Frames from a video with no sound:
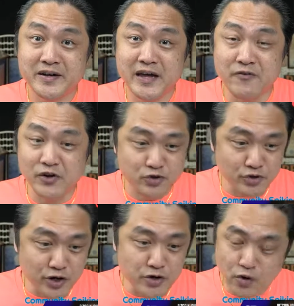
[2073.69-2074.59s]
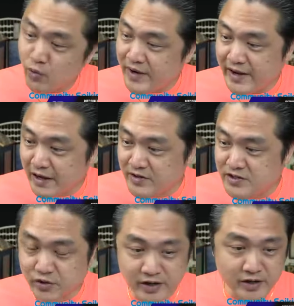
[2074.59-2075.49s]
If you do not know what the hell
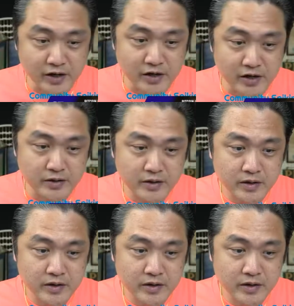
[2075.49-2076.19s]
is going on,